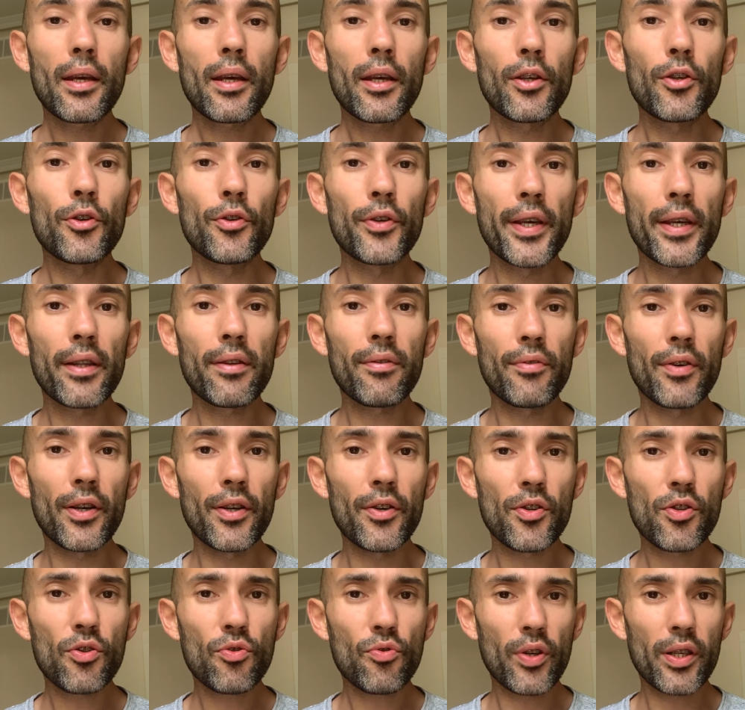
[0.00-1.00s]
You get
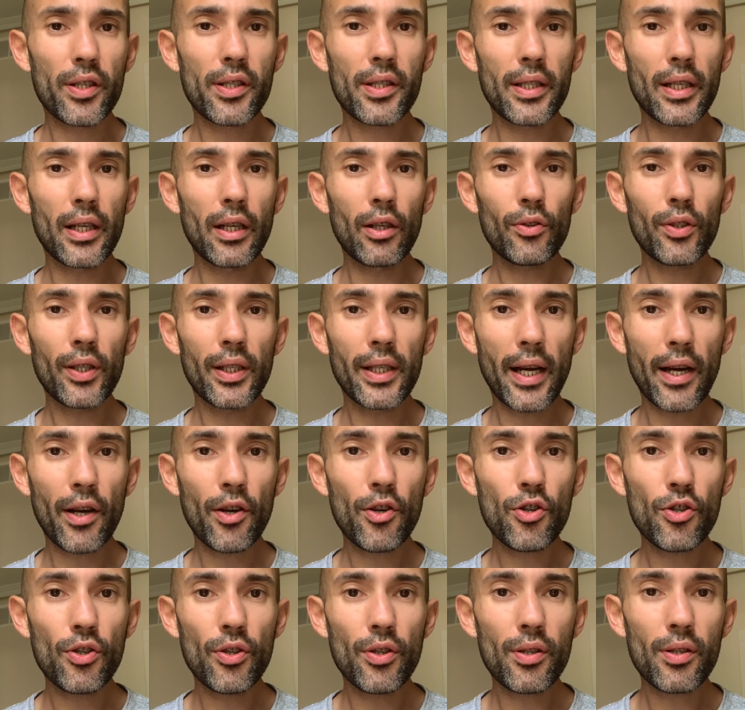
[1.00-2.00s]
very stressed out and
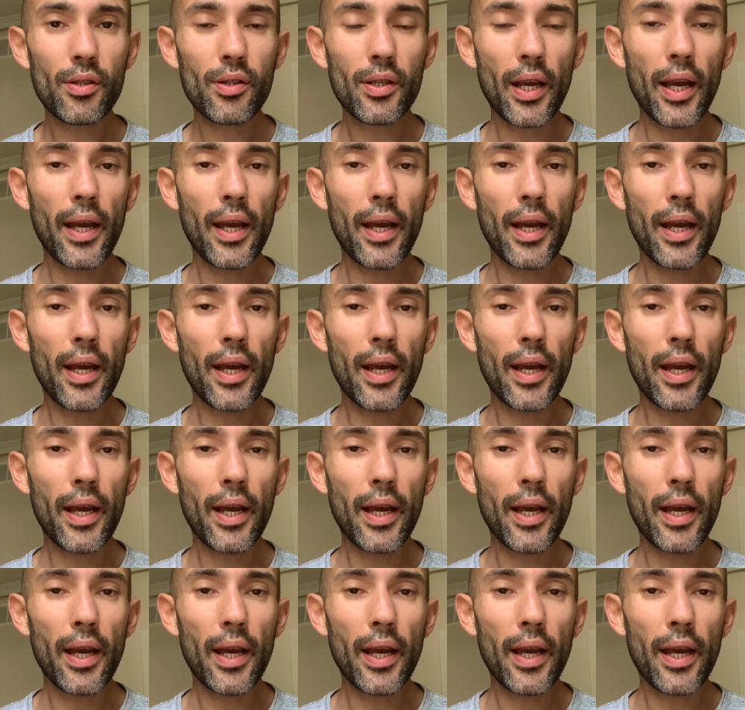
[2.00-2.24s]
anxious,